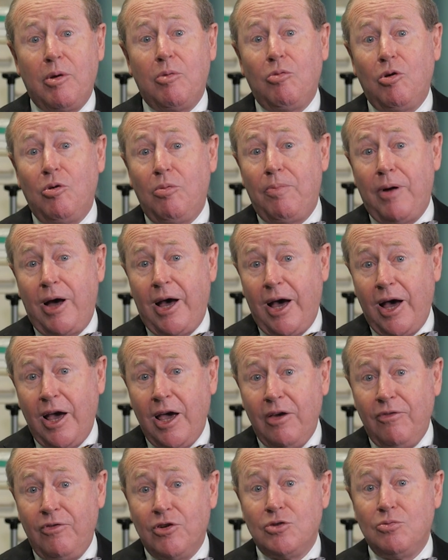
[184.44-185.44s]
it will
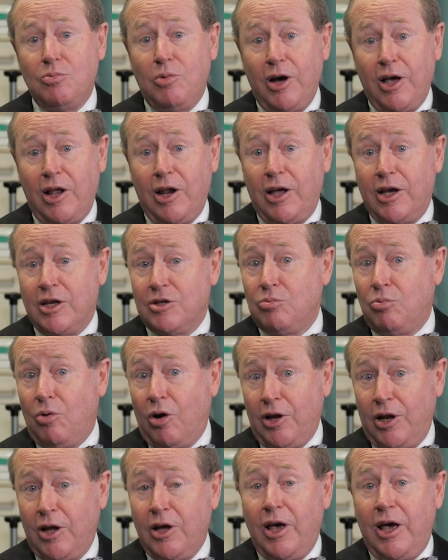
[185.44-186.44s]
behave as well as
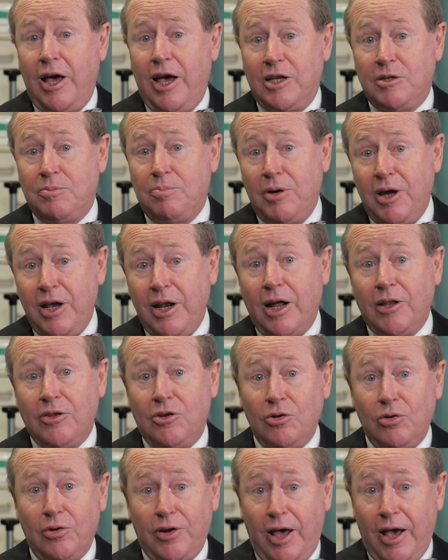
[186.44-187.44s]
what has been
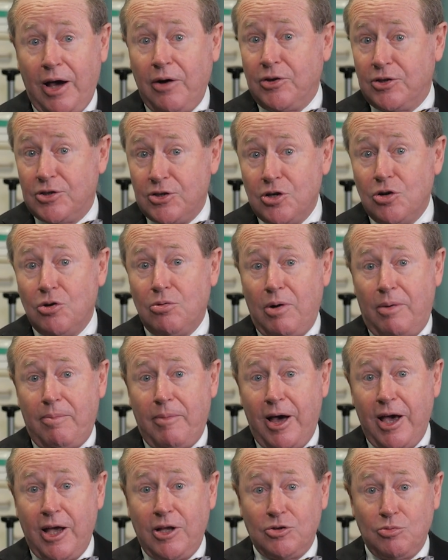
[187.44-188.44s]
until now and still
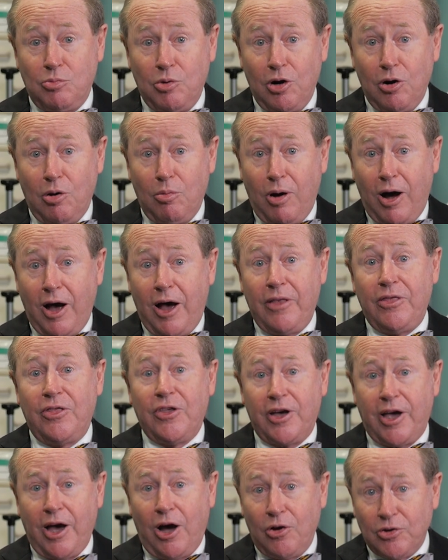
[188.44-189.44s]
remains worldwide the
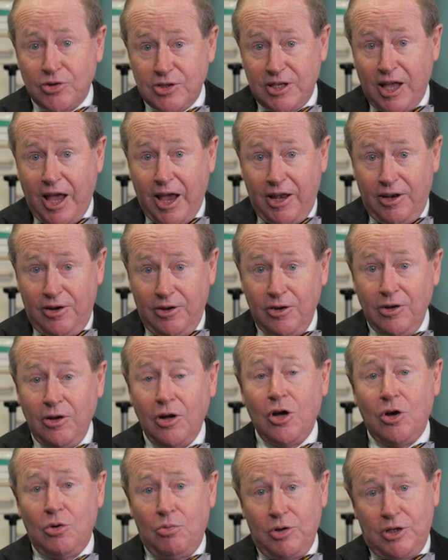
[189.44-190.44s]
gold standard,
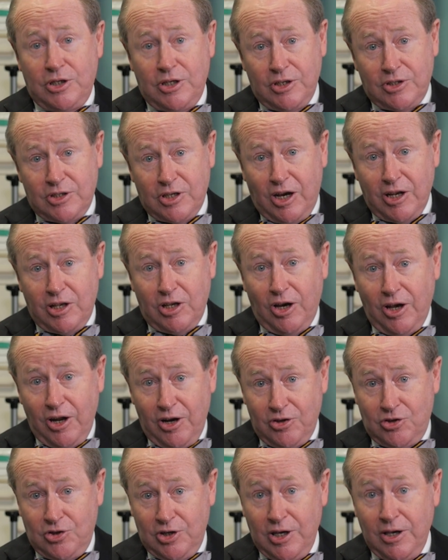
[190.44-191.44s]
which is
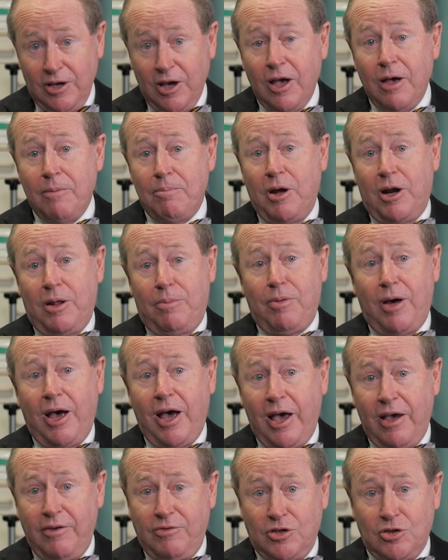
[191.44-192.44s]
cytology, but it
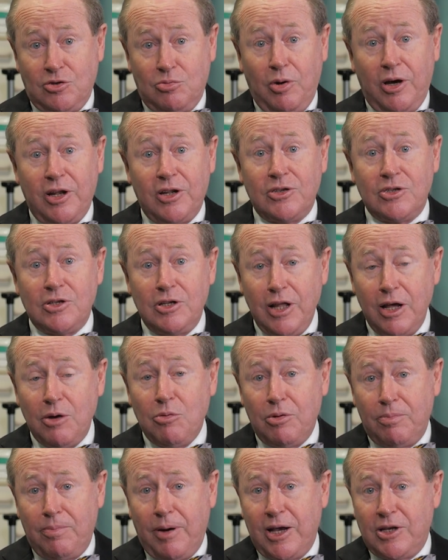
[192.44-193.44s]
behaves as well as
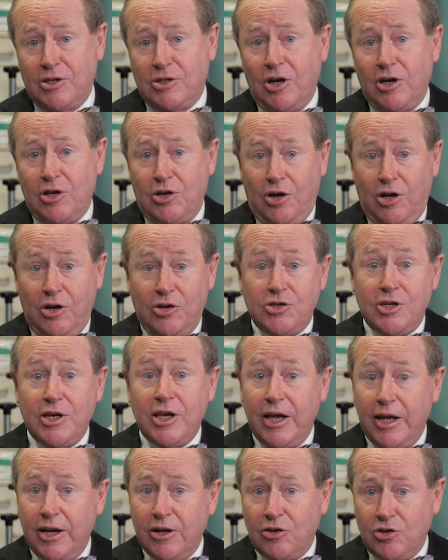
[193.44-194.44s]
liquid based
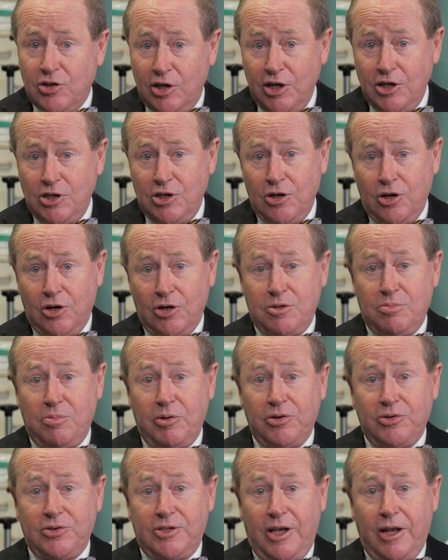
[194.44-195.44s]
cytology in a teaching
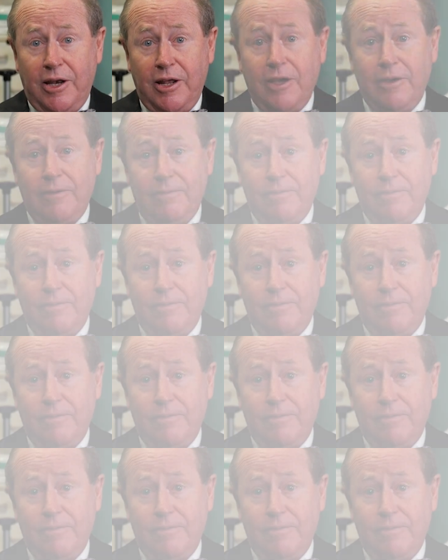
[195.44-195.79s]
hospital setting.